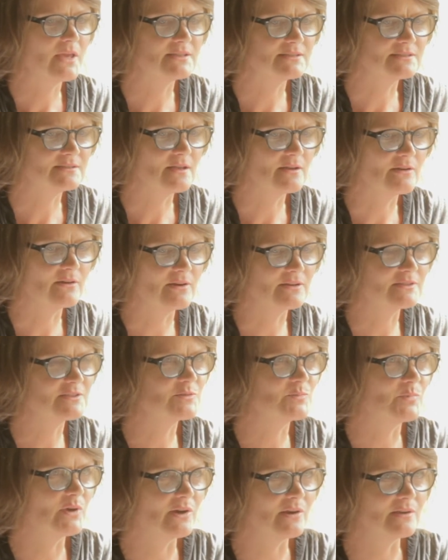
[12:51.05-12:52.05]
based on our
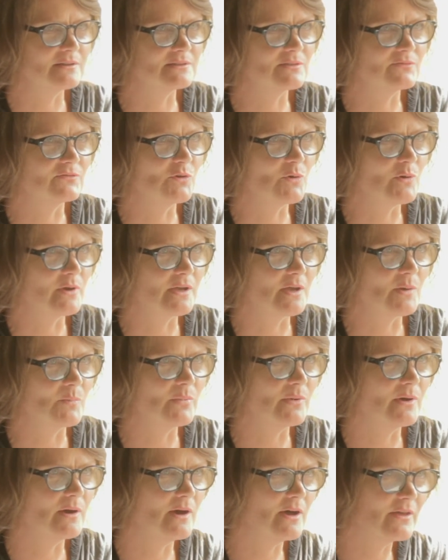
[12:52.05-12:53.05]
experience of
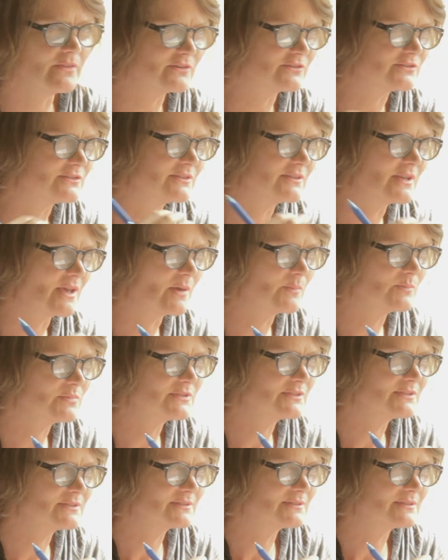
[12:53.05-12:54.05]
going up other
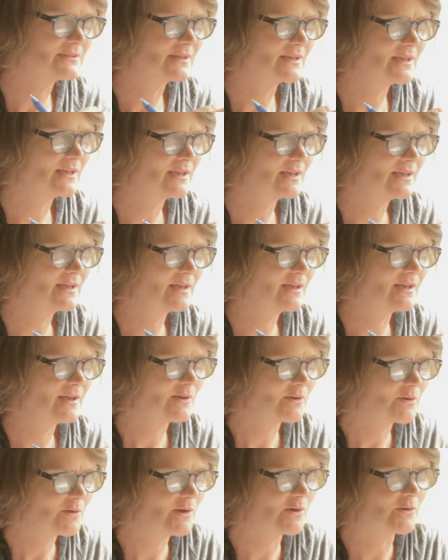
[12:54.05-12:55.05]
steps
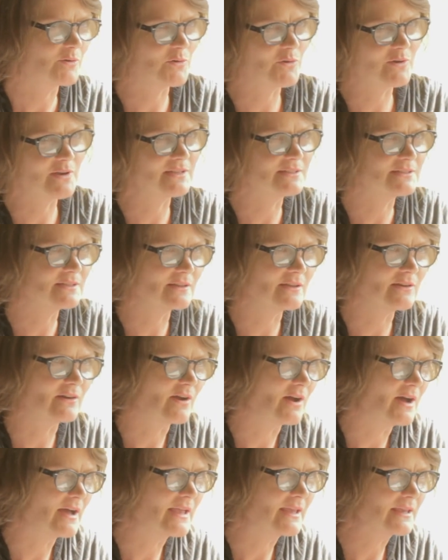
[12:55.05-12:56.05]
according to
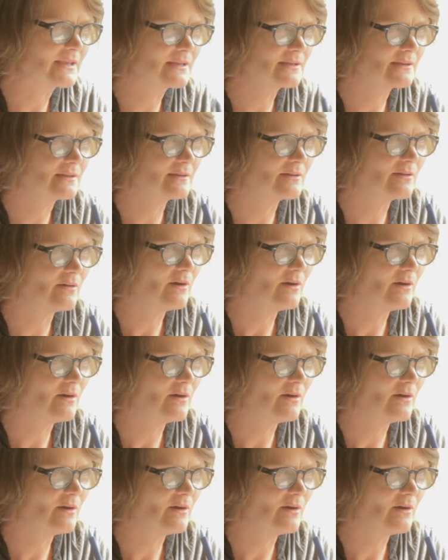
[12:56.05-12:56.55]
their height.